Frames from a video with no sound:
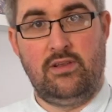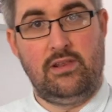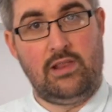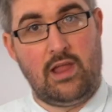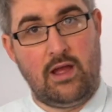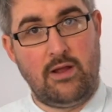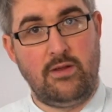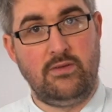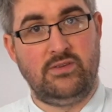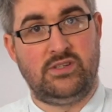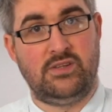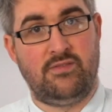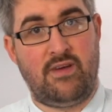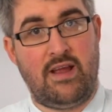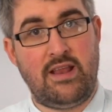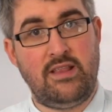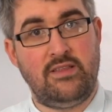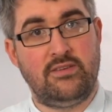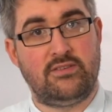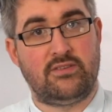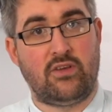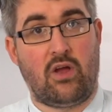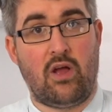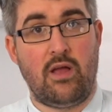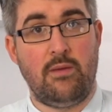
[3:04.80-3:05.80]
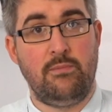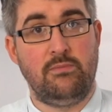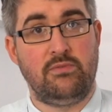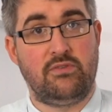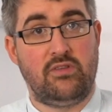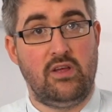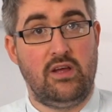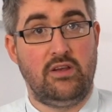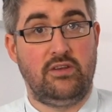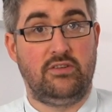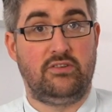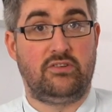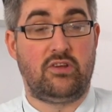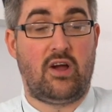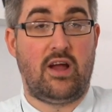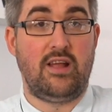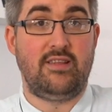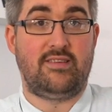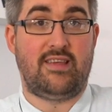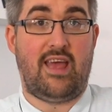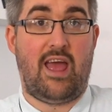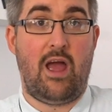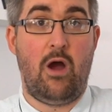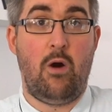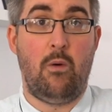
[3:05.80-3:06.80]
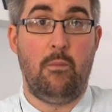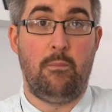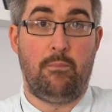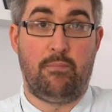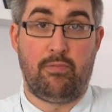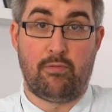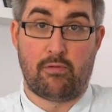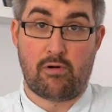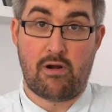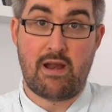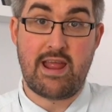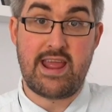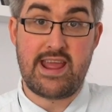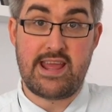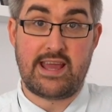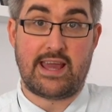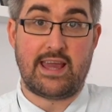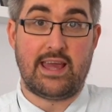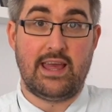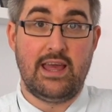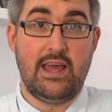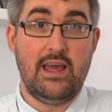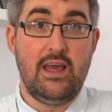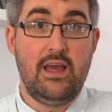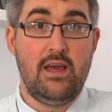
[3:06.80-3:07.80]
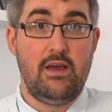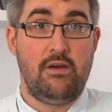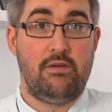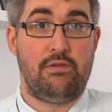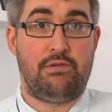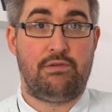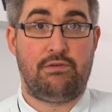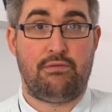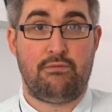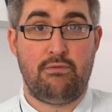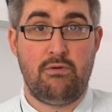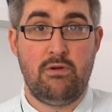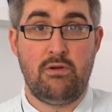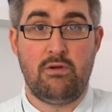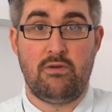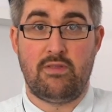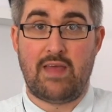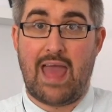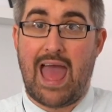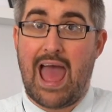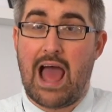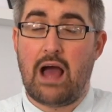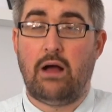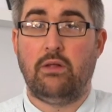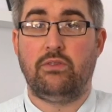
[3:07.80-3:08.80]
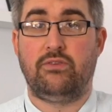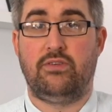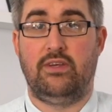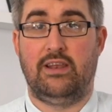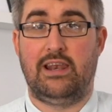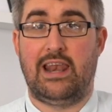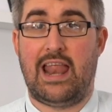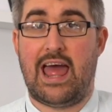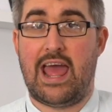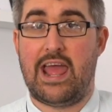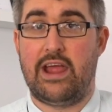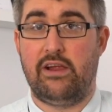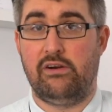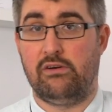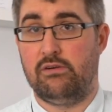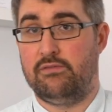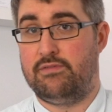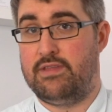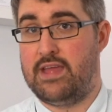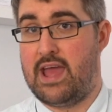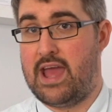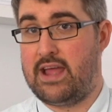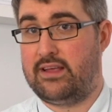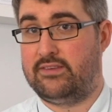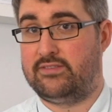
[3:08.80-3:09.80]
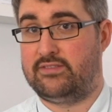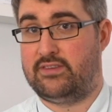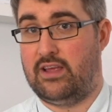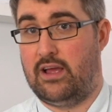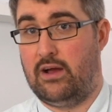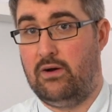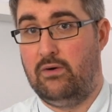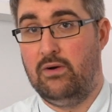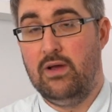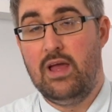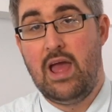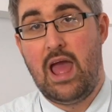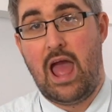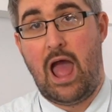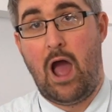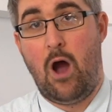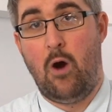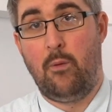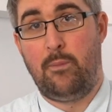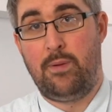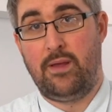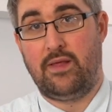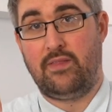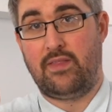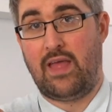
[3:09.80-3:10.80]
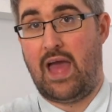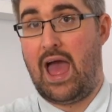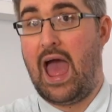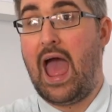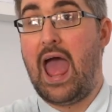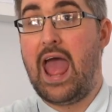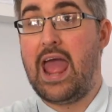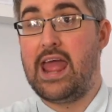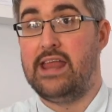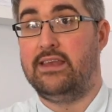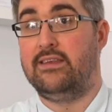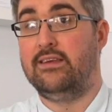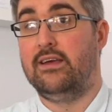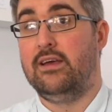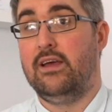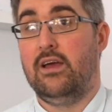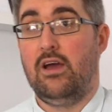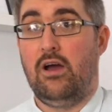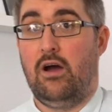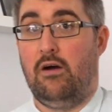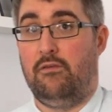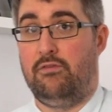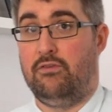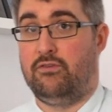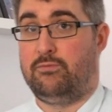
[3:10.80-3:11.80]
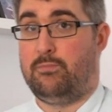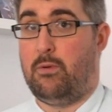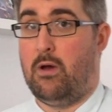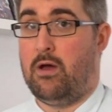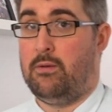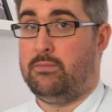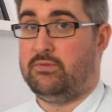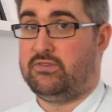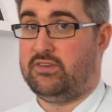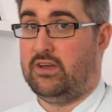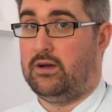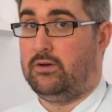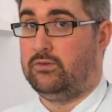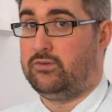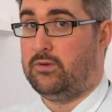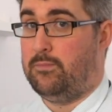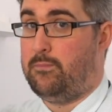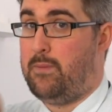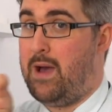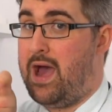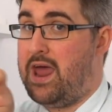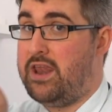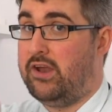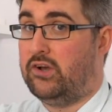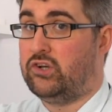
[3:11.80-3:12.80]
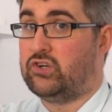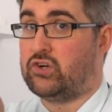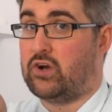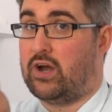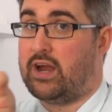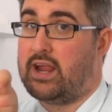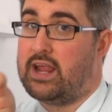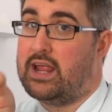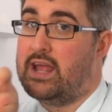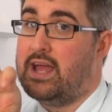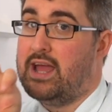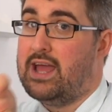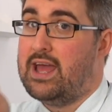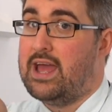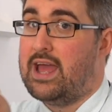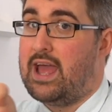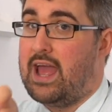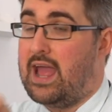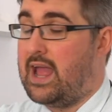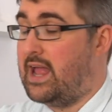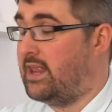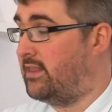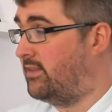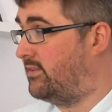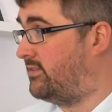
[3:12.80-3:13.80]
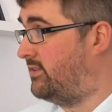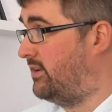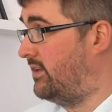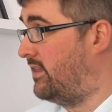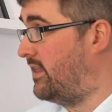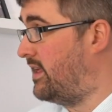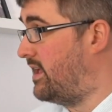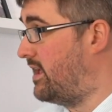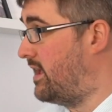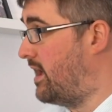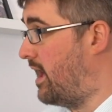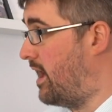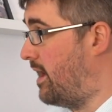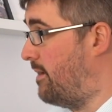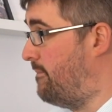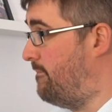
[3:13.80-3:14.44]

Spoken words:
loads of enzymes that are designed to help break through the outer layer of the egg cell, helping that head of the sperm cell to penetrate into the